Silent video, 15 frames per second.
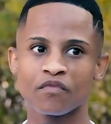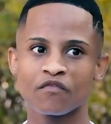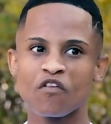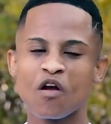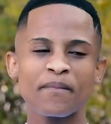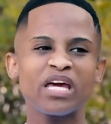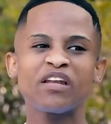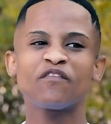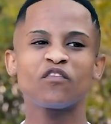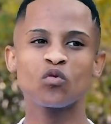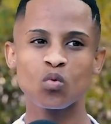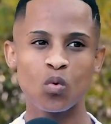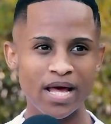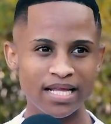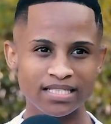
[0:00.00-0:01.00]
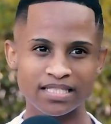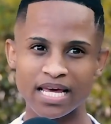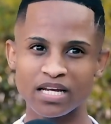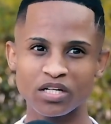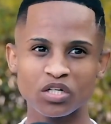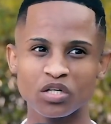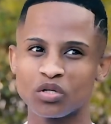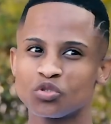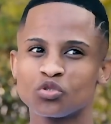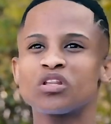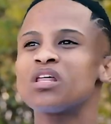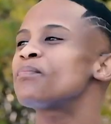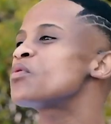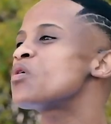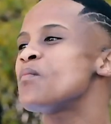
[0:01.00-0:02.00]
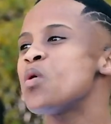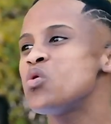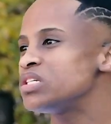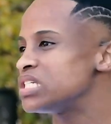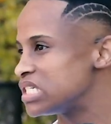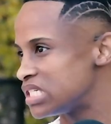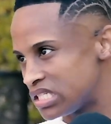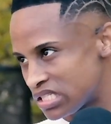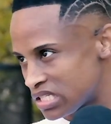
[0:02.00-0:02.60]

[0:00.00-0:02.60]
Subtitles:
from influence and to the promoters.